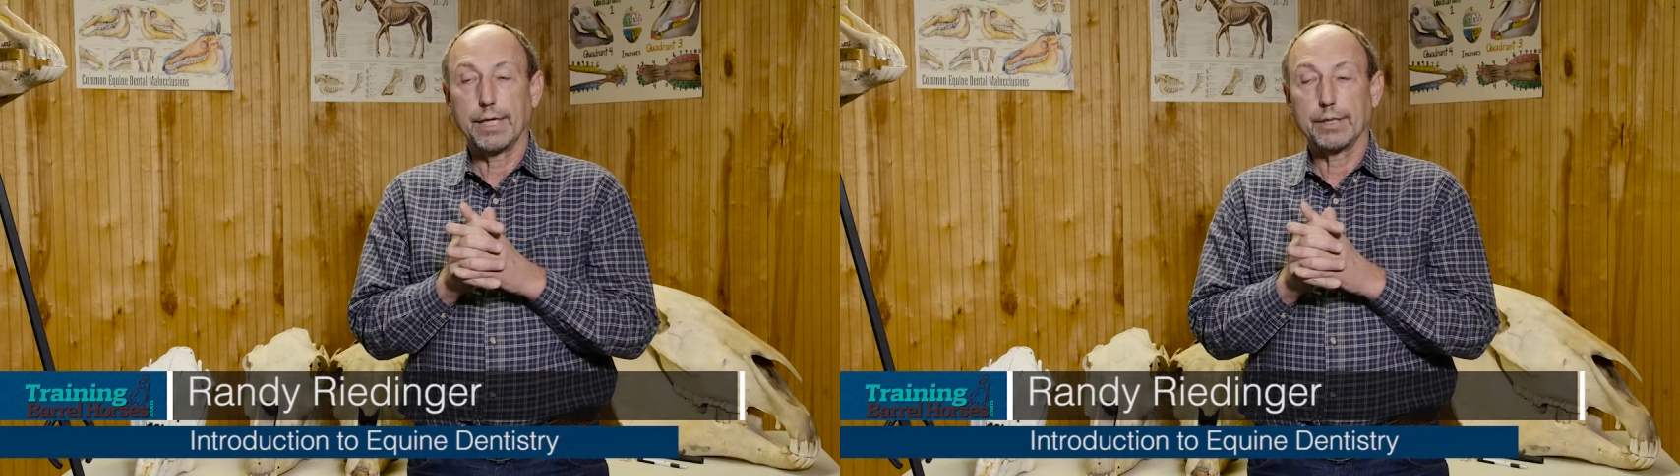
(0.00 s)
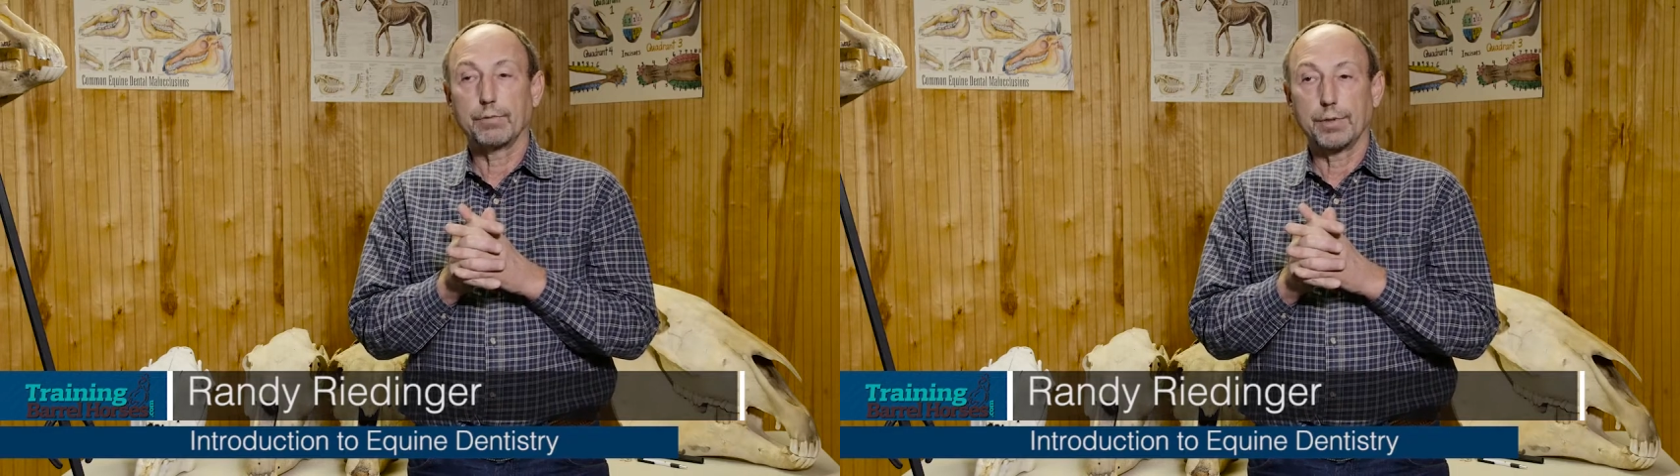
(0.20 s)

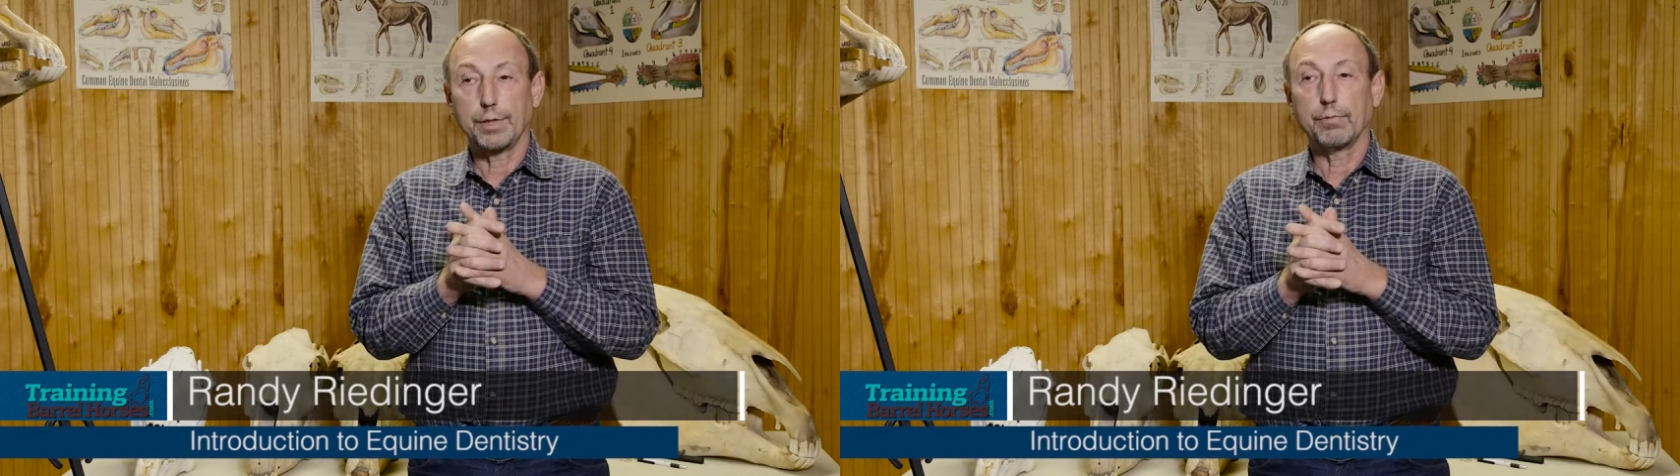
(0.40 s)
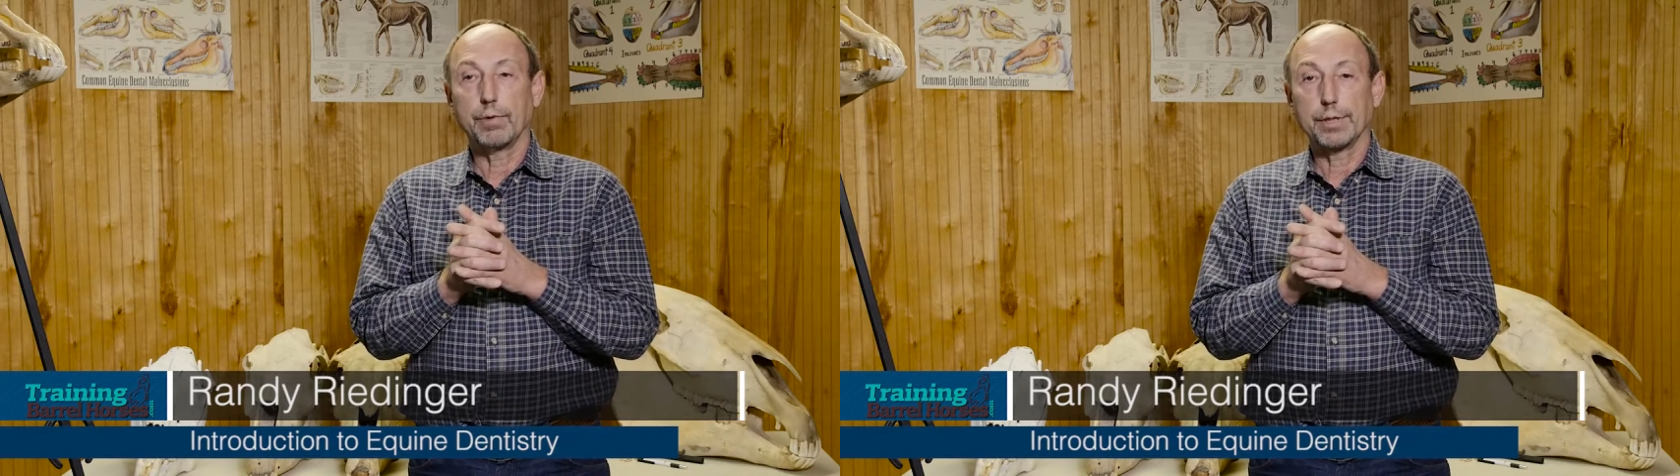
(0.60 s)
that's when
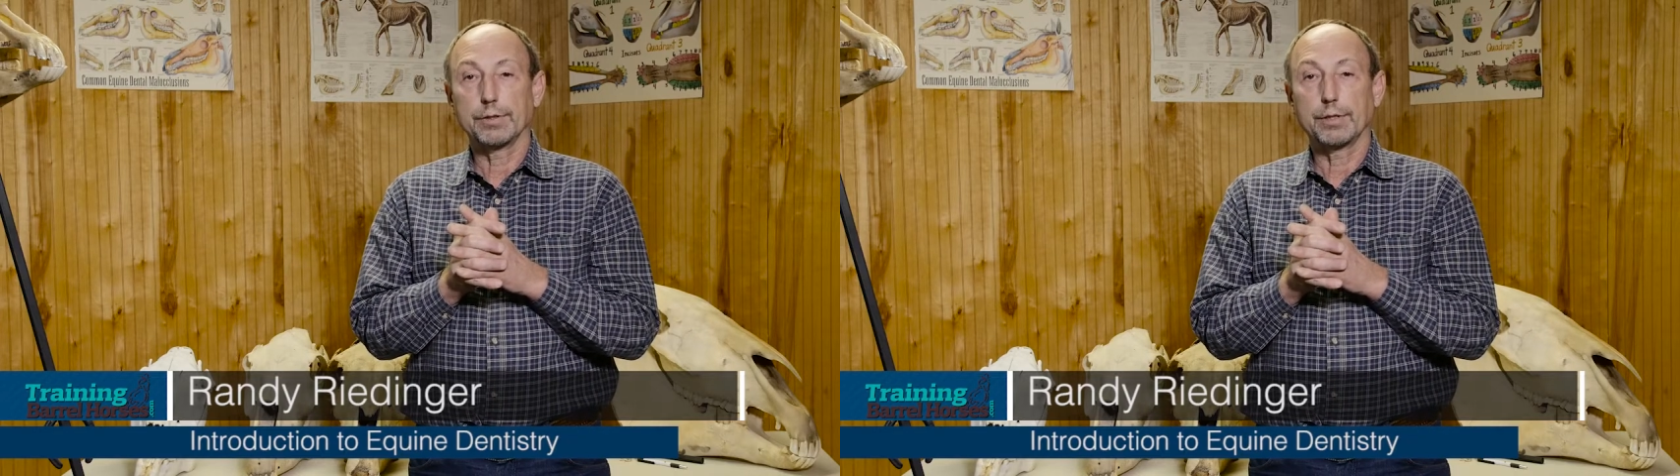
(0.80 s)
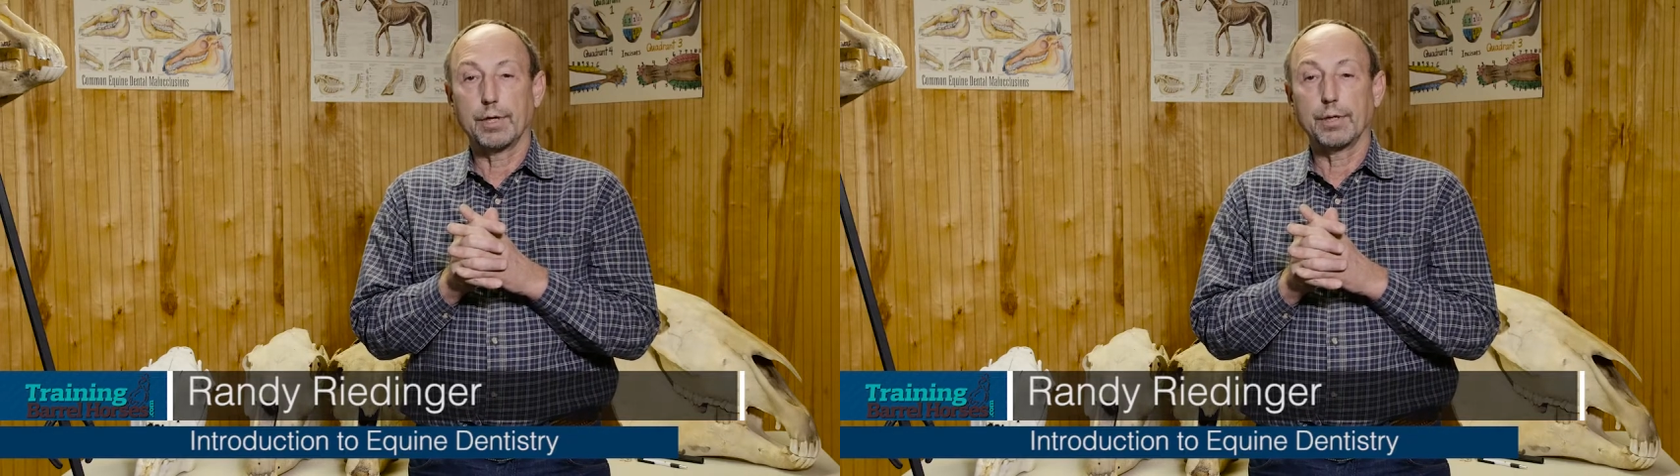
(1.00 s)
you'd want
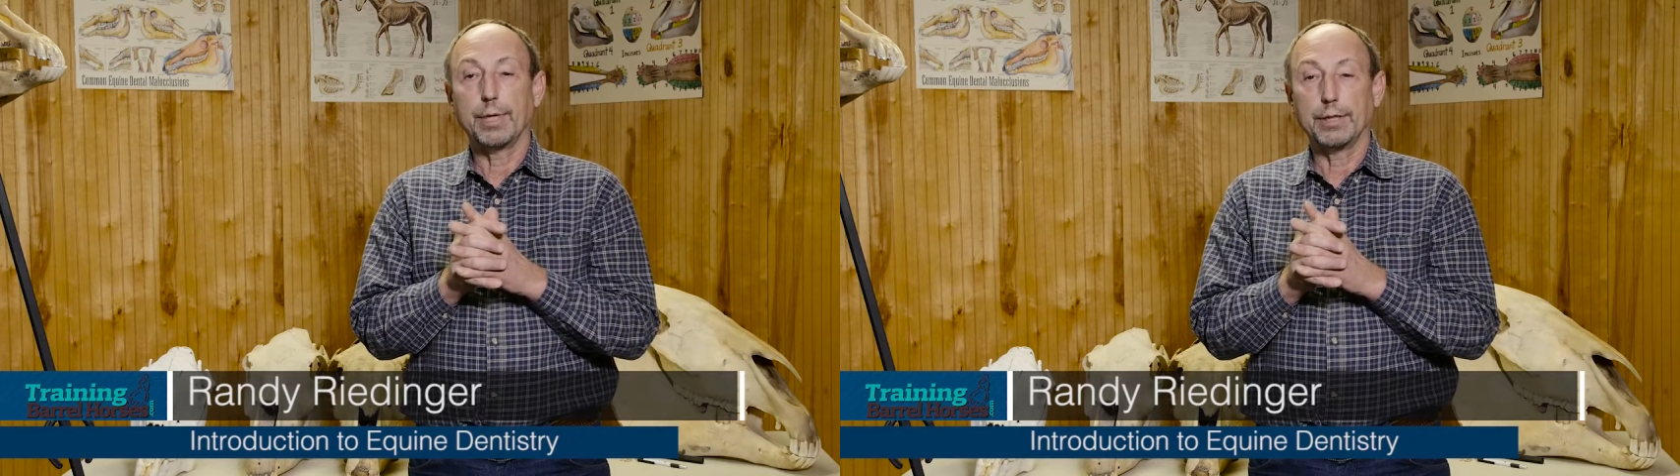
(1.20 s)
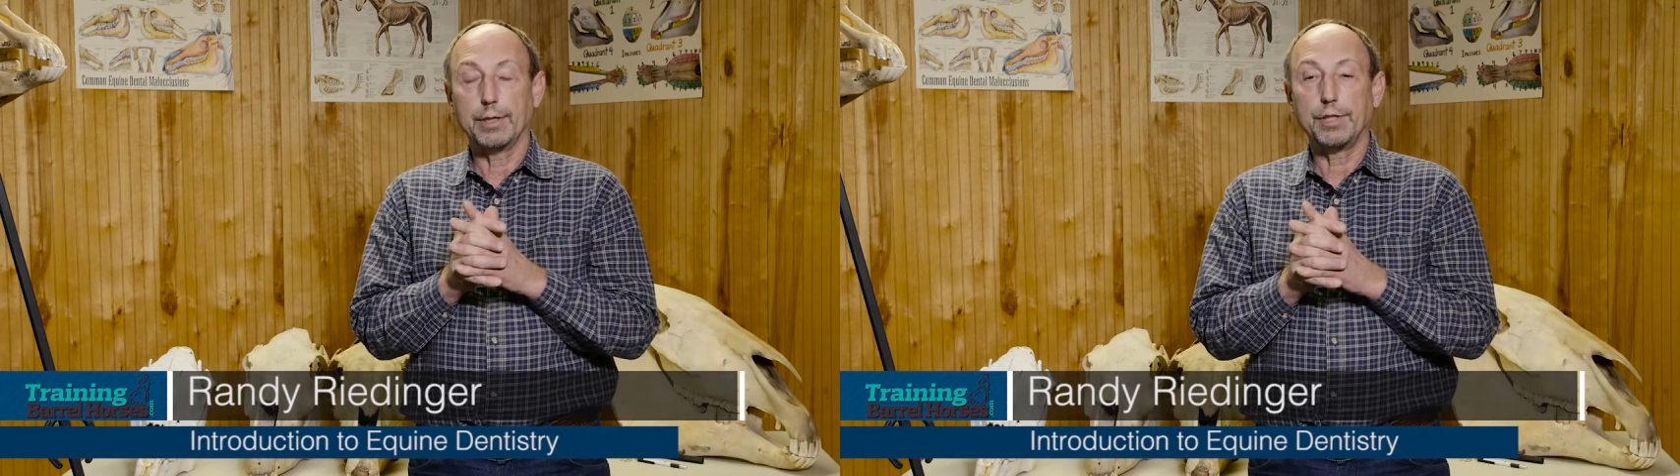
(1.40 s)
to start them,
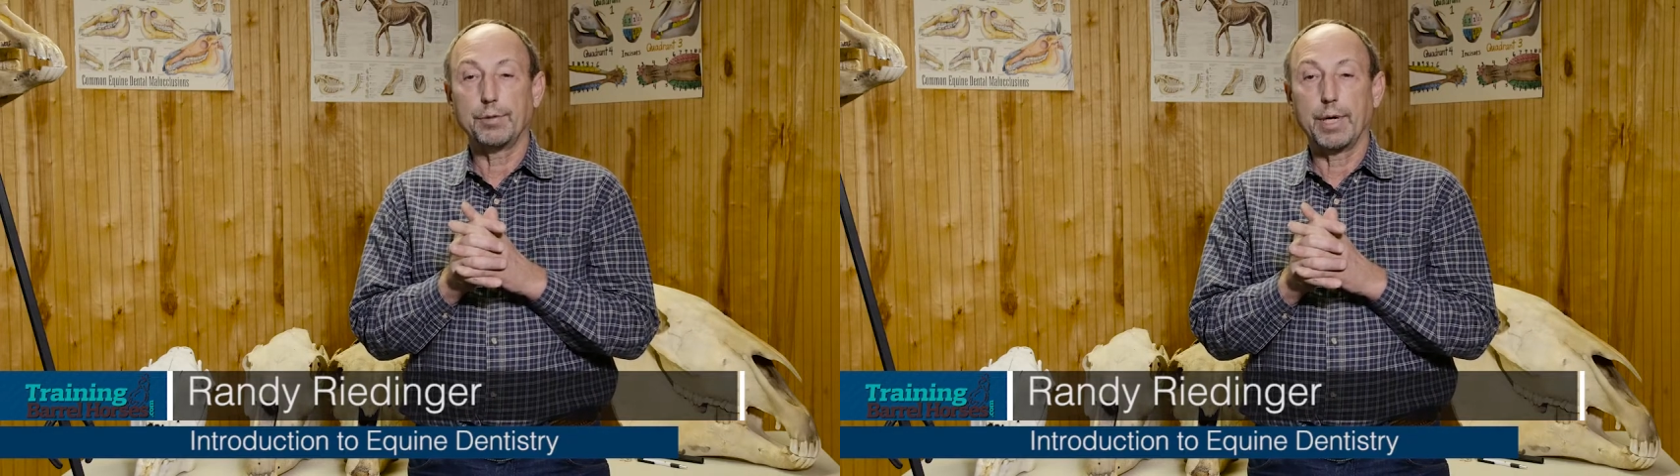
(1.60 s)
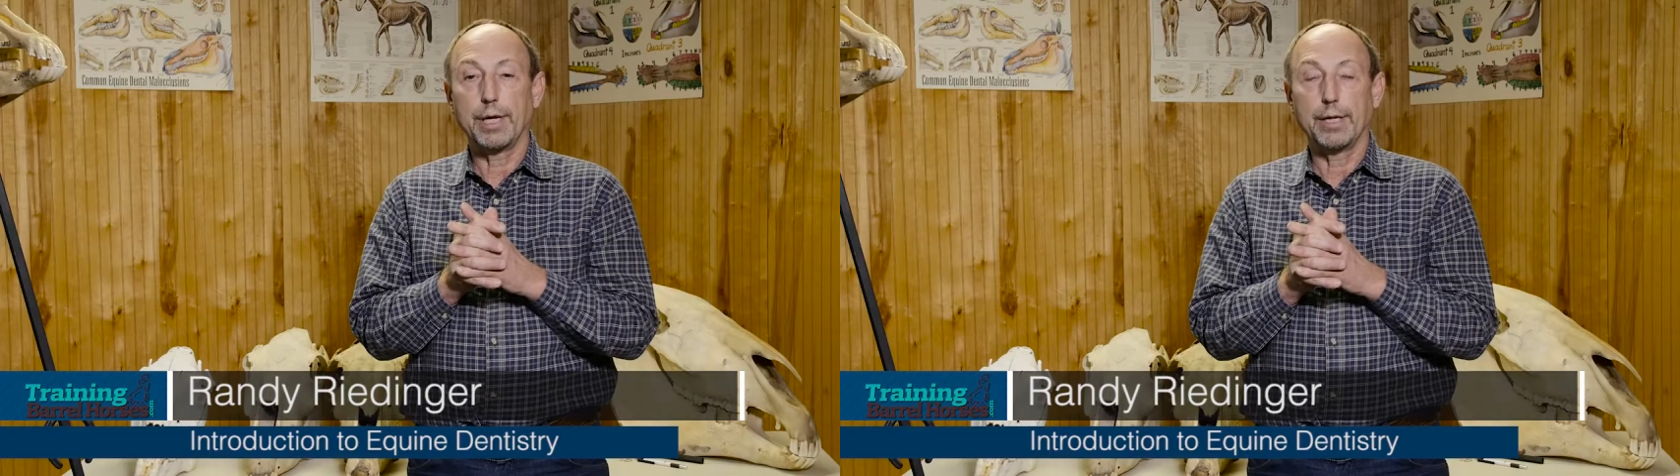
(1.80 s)
at
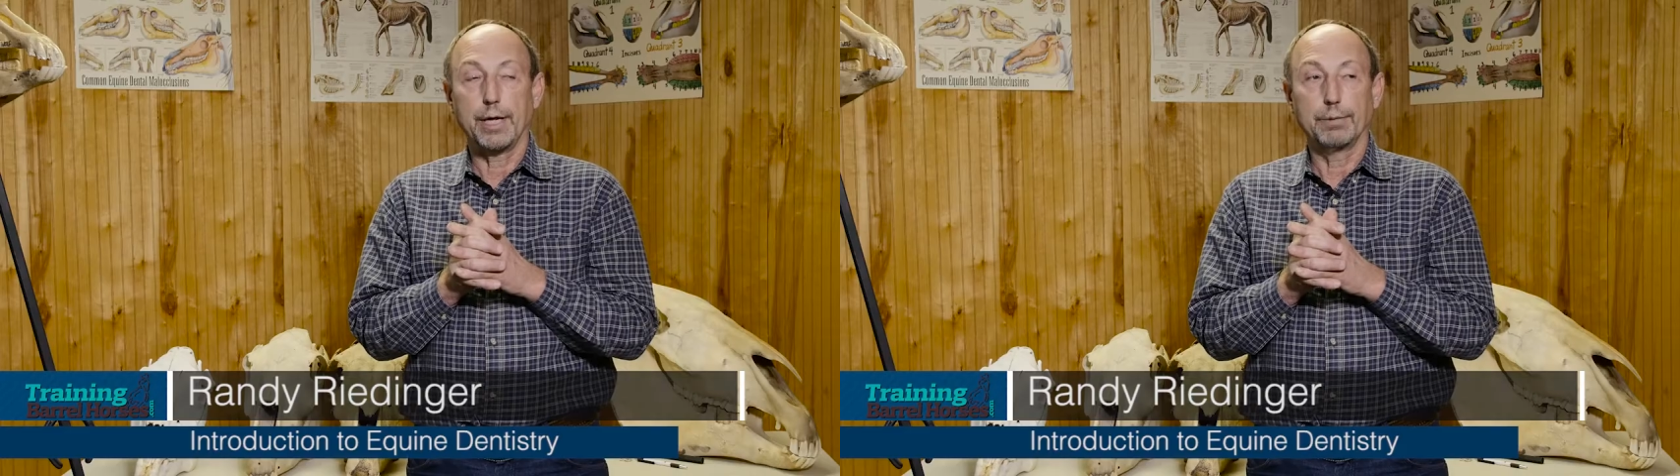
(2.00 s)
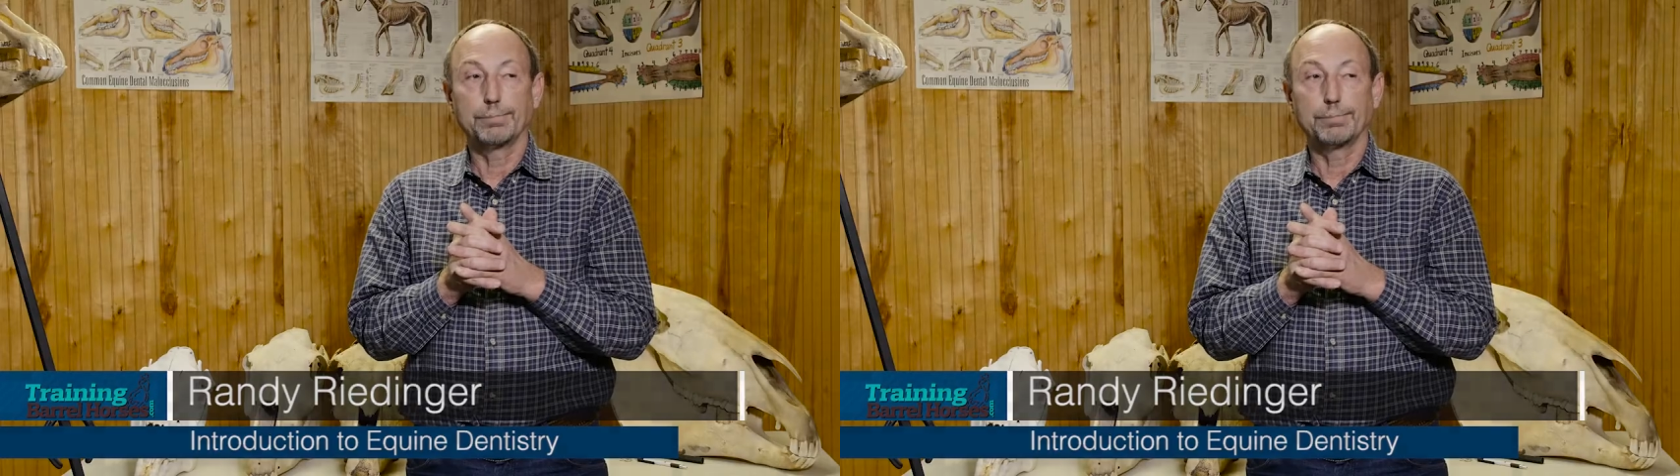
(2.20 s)
least by then.